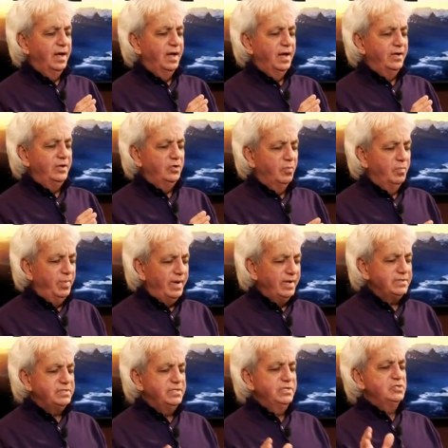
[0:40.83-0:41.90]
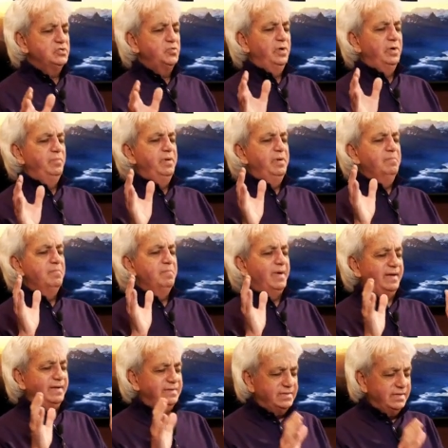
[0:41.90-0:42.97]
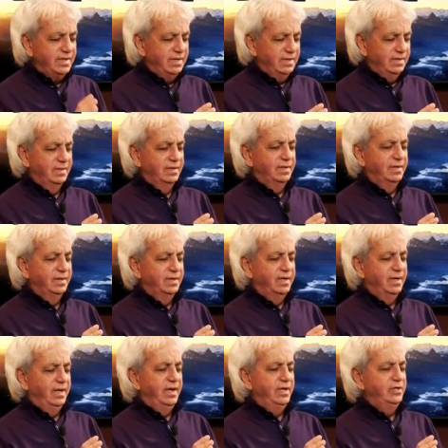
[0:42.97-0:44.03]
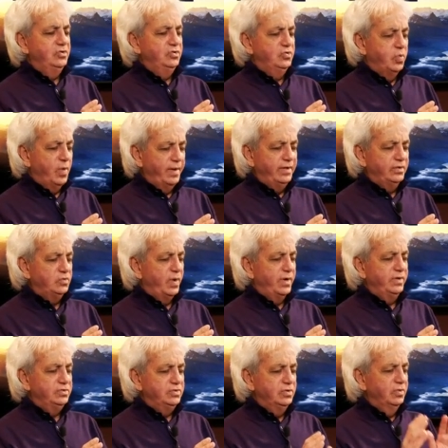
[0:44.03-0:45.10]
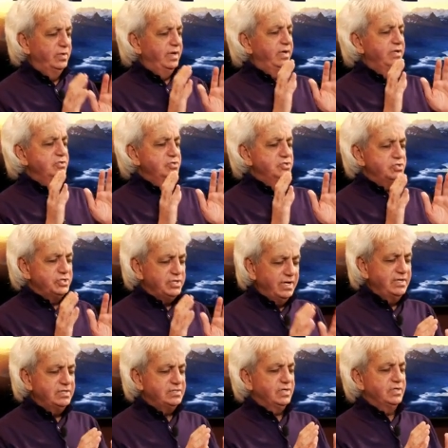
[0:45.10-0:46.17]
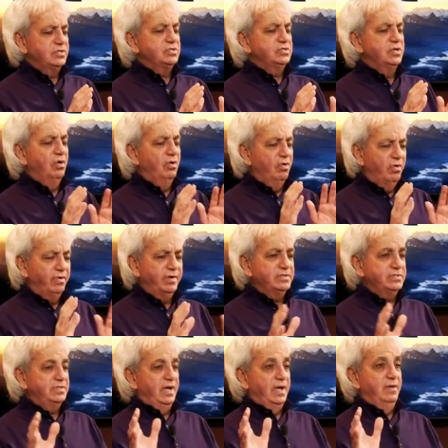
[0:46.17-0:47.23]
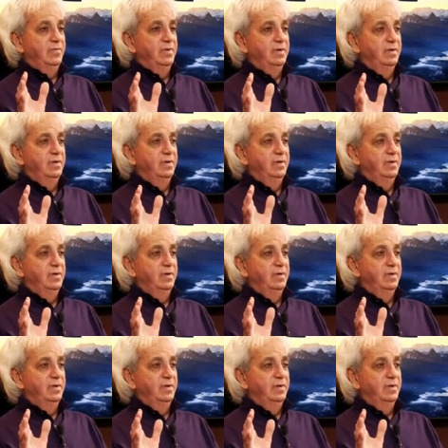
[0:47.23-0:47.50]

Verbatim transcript: and your blessings will be mighty in 2022 in Jesus' glorious name.